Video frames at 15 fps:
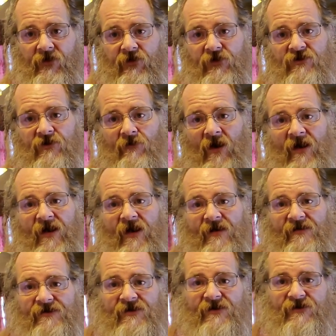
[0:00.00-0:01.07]
using my
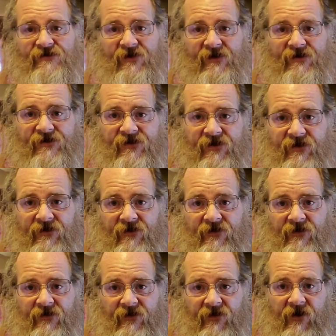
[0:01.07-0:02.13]
AC60
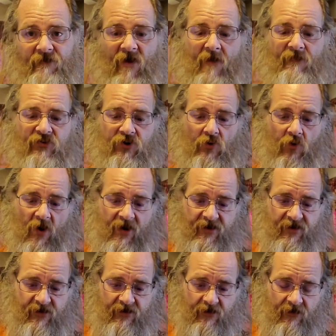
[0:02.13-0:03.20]
and my
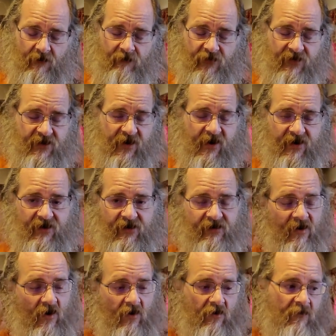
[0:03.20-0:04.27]
Bluetti
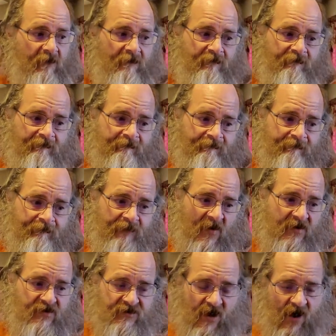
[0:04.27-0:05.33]
B80. Now,
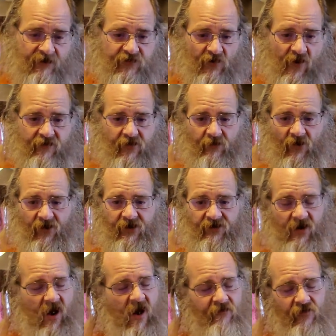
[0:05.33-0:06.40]
it's not for
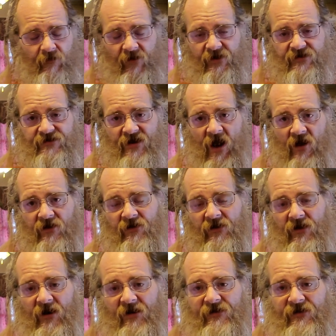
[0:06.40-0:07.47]
everybody. Everybody's not
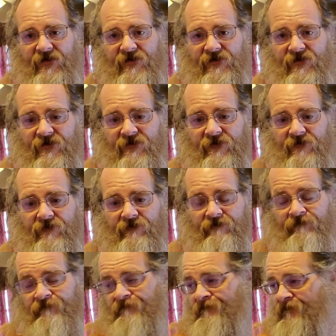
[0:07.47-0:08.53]
going to like this,
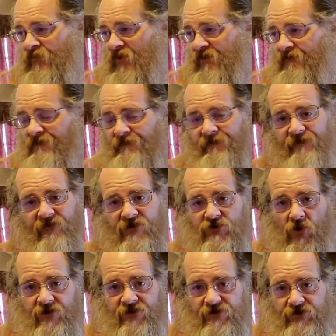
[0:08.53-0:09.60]
but the
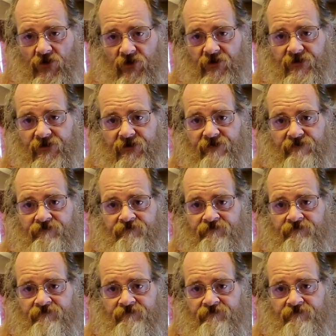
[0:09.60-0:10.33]
choice is yours.